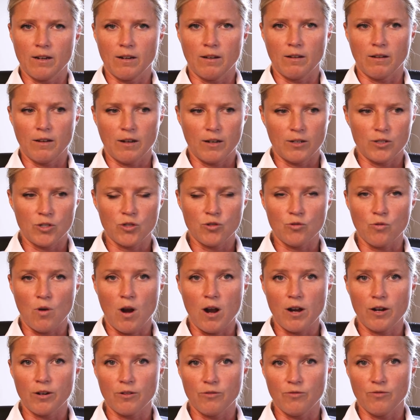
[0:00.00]
a
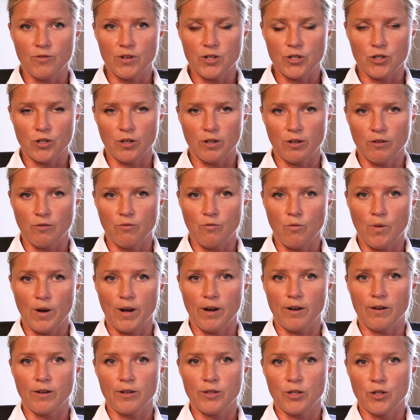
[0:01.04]
stronger vision of
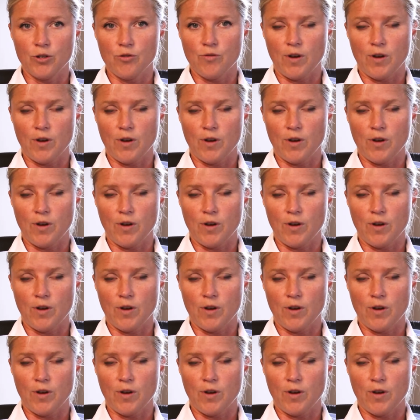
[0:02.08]
where the